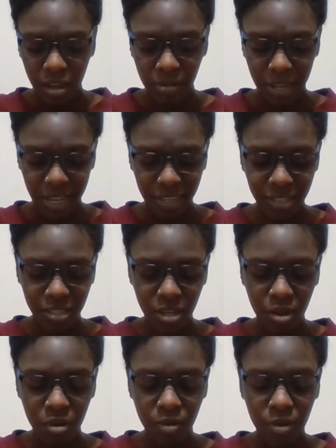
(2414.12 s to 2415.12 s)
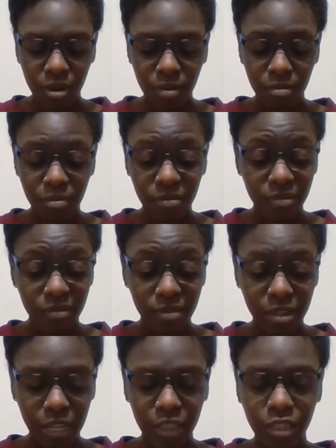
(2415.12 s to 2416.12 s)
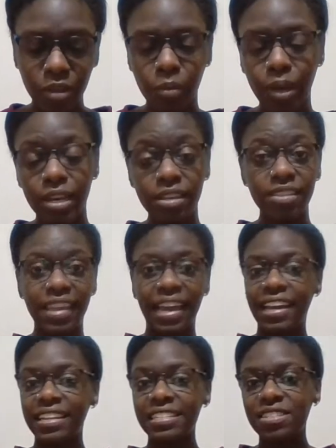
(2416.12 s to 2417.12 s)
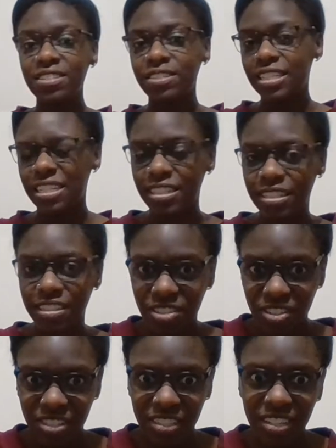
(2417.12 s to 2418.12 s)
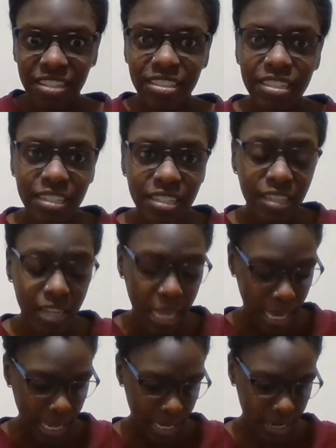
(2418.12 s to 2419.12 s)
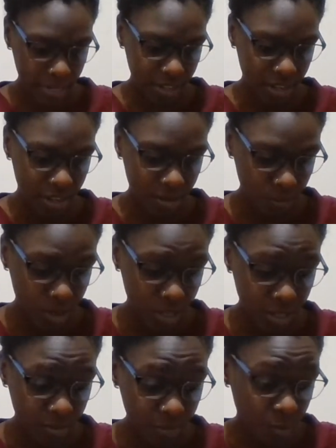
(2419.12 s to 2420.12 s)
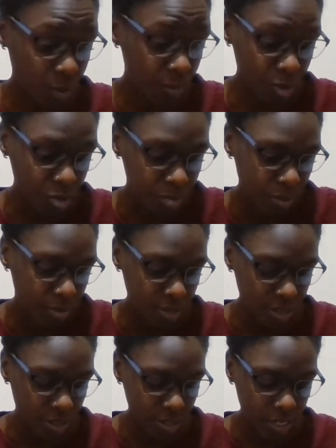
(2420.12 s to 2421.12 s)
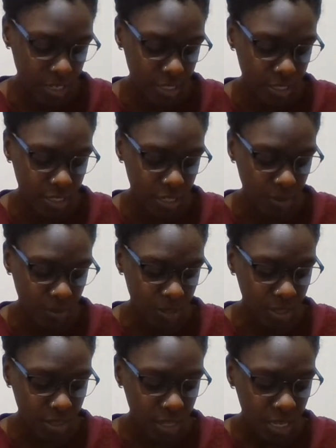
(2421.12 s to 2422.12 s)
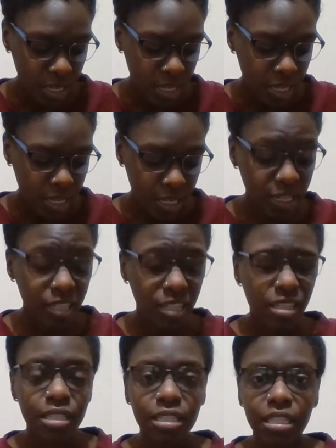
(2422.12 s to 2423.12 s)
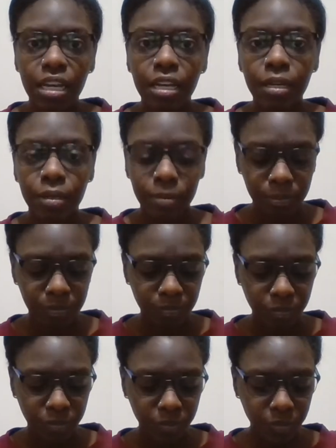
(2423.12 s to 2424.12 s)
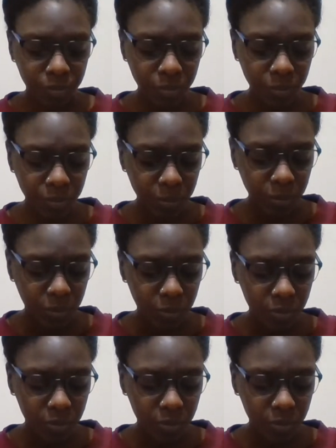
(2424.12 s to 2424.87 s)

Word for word: Okay, so the way that Still City Stitchers does it, and what most people are kind of sticking with, is, let me